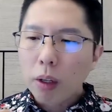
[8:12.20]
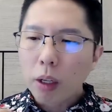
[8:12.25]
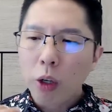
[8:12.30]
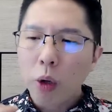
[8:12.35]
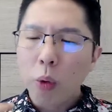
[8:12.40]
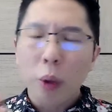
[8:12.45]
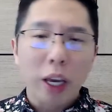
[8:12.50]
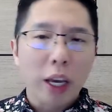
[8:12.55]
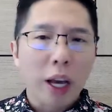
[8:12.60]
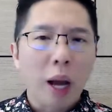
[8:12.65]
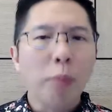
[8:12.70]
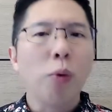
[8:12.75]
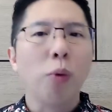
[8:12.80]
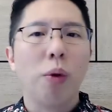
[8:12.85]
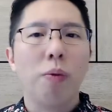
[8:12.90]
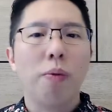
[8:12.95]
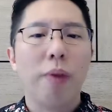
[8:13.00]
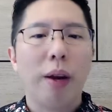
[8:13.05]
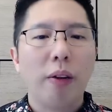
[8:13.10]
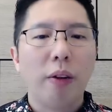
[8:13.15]
you know, when it comes to
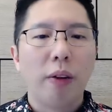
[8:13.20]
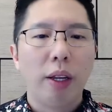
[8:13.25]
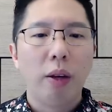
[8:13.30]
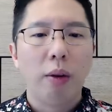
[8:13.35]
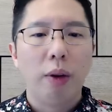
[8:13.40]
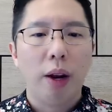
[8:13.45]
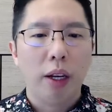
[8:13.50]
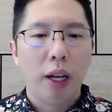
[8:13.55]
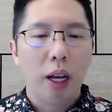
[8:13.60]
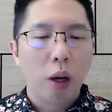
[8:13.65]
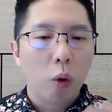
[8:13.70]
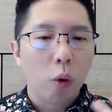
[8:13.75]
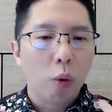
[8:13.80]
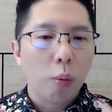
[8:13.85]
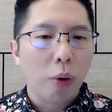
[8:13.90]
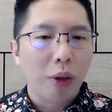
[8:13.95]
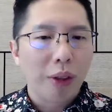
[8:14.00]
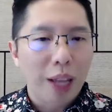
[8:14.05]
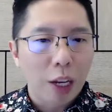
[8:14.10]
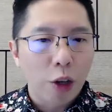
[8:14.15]
investing, right, there
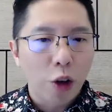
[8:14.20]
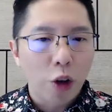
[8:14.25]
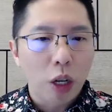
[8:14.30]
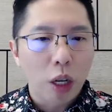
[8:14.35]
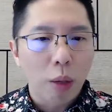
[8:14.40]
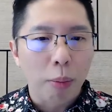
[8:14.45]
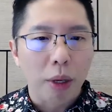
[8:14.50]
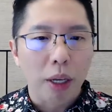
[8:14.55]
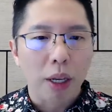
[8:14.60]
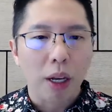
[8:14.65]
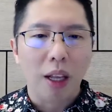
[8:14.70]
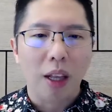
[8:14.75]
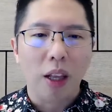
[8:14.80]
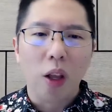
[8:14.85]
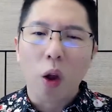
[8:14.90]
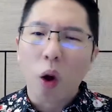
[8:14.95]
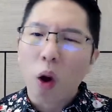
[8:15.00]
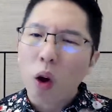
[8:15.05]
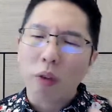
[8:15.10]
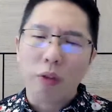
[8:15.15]
could potentially be a
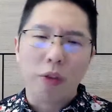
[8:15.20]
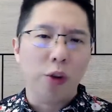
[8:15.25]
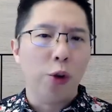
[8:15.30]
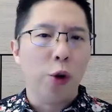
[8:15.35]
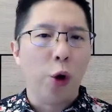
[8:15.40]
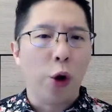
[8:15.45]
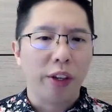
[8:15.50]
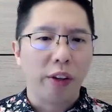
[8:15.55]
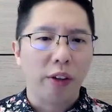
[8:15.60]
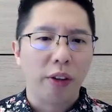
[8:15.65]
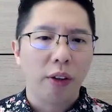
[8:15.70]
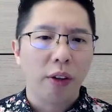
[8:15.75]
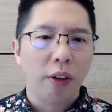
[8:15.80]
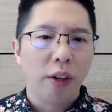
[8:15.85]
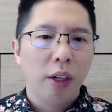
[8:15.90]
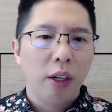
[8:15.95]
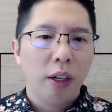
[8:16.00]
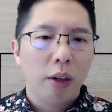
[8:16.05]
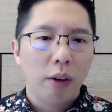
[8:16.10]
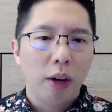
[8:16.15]
lot of noise,
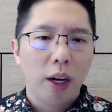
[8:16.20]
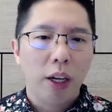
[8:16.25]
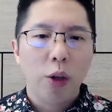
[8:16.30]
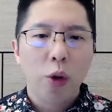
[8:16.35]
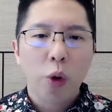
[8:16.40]
right?